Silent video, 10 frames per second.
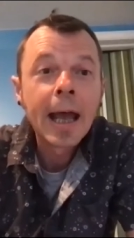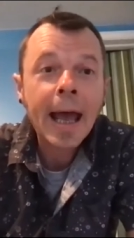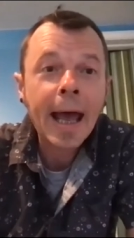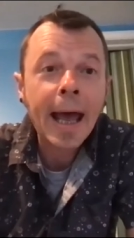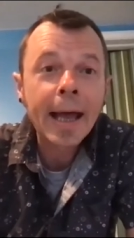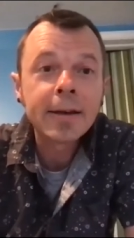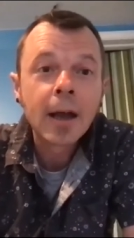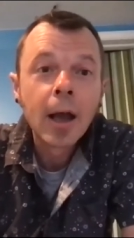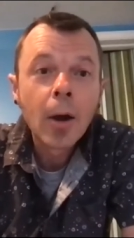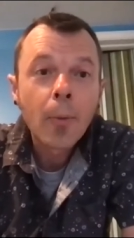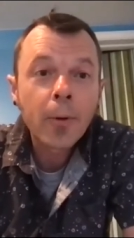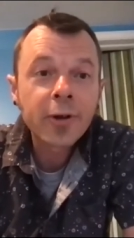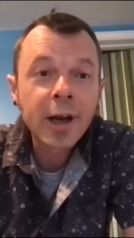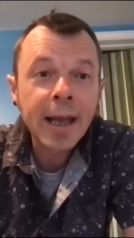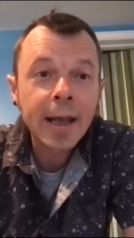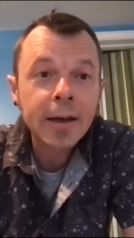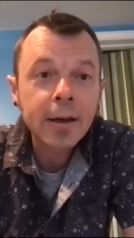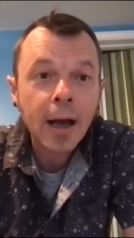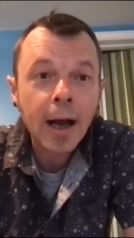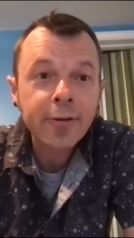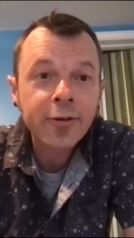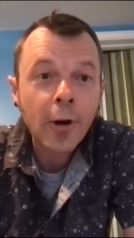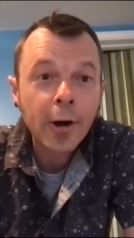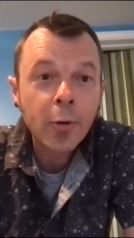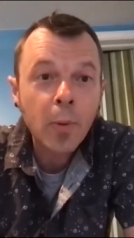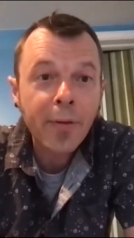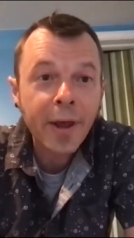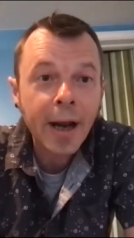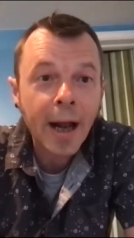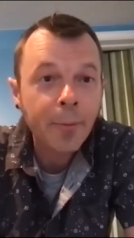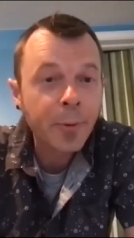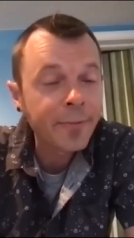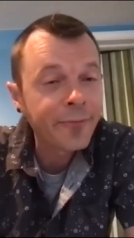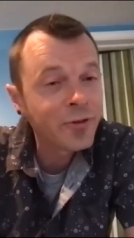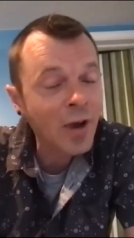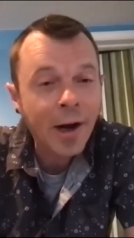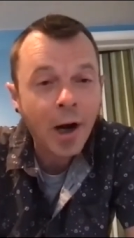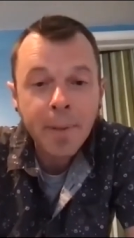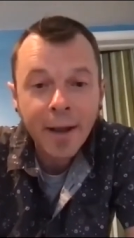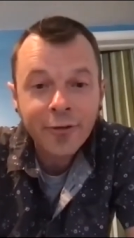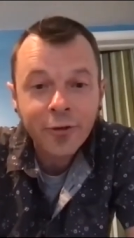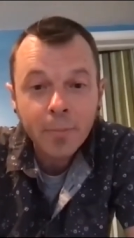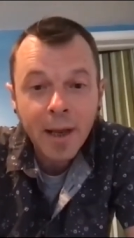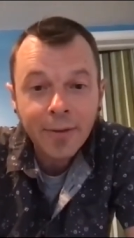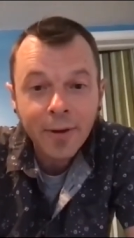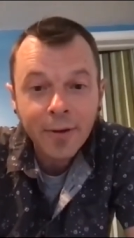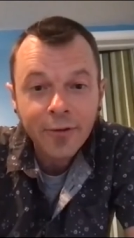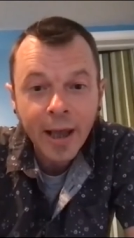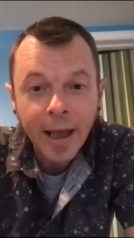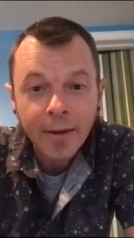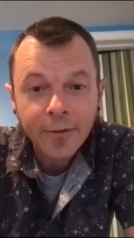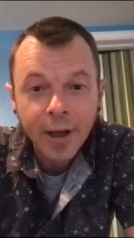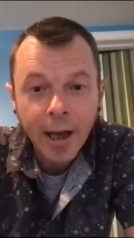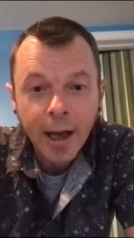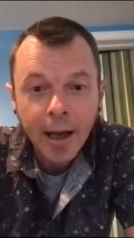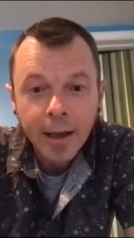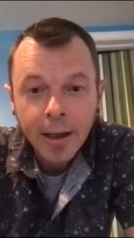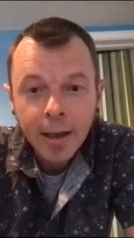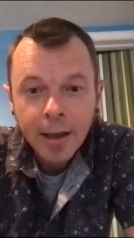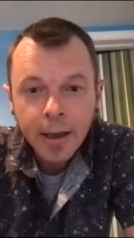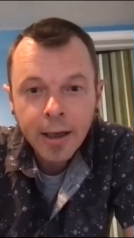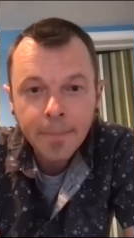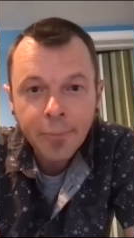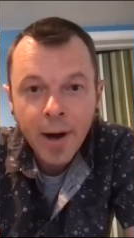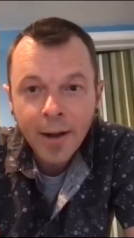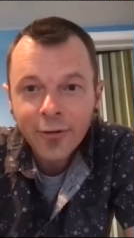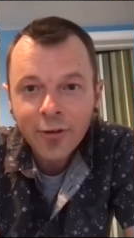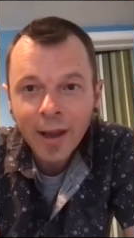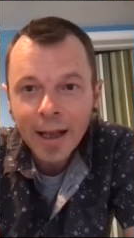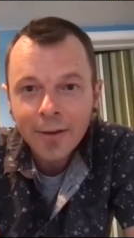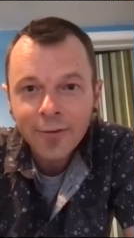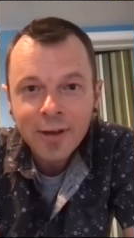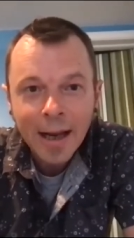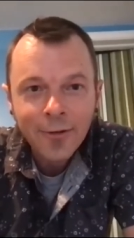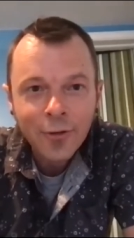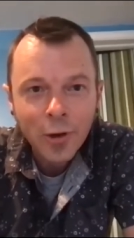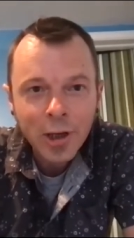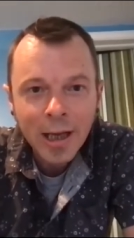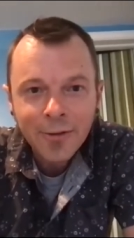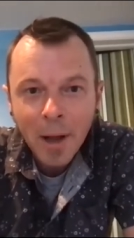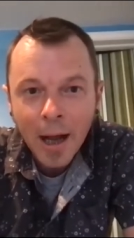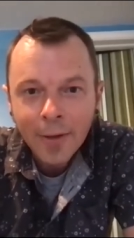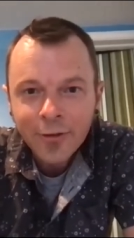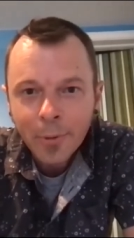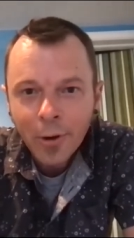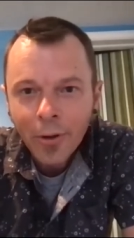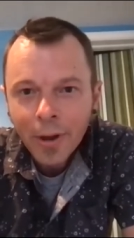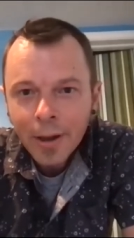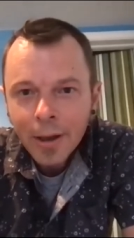And we're just going to get uh, started with it. I, we've done our best to make this as uh, compressed and as nice looking as possible.